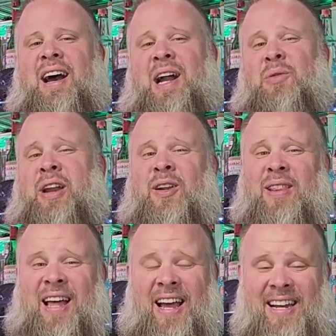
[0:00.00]
I read it
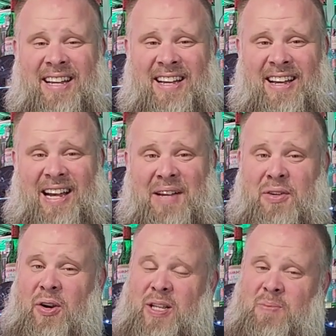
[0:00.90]
online. I've
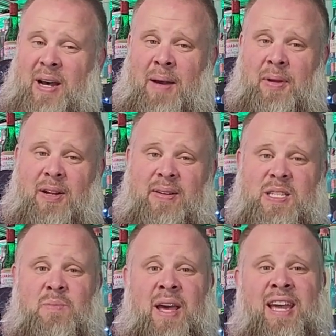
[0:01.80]
heard it's popular in
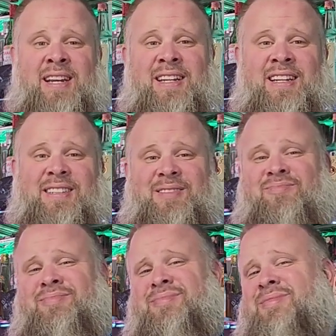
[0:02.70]
Spain.
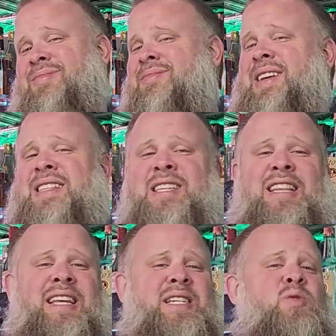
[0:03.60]
It's
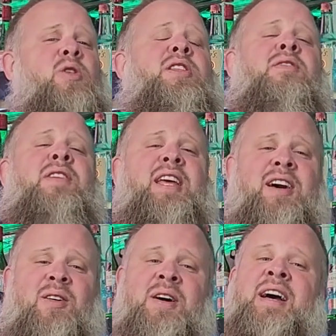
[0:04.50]
at least worth a
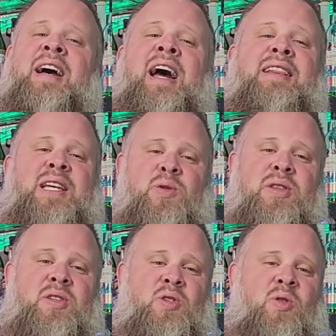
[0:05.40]
video. At least
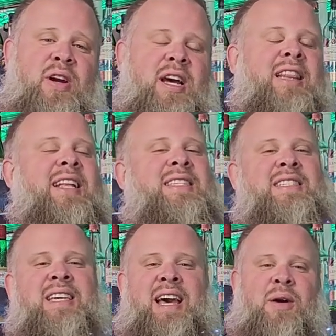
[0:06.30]
worth a story. Let's
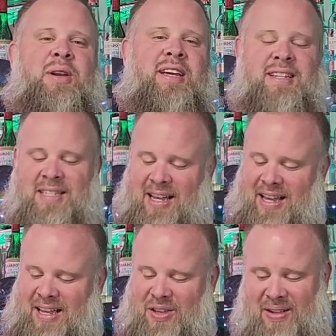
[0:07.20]
see how it is.
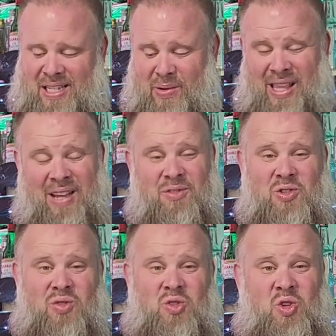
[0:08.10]
You can see we only have
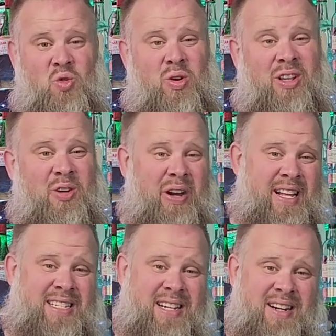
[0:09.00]
two real
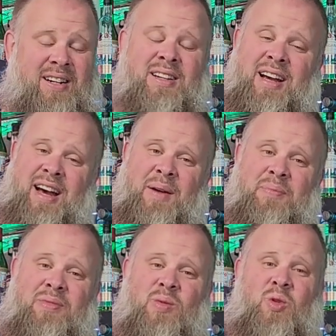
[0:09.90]
ingredients here.
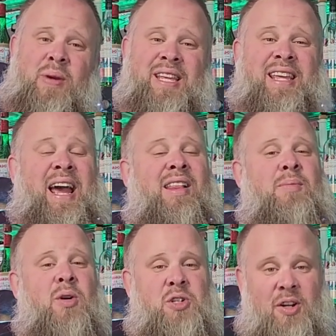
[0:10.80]
We're making the
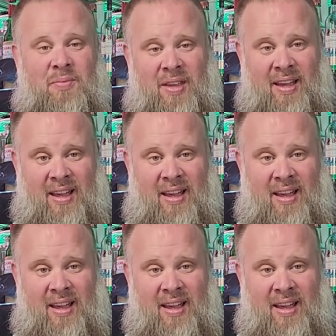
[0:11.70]
Kalimotxo.